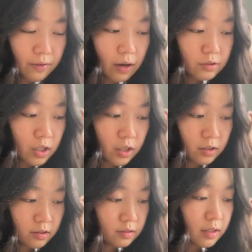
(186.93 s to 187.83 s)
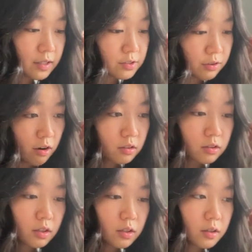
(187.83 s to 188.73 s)
I'll check later on.
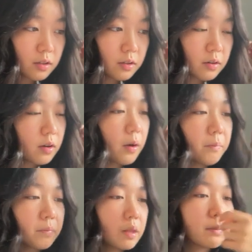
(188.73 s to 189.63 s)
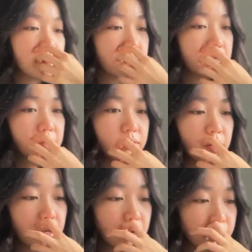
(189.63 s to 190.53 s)
Let me see
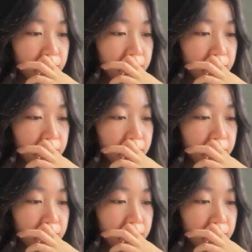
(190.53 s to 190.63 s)
right now.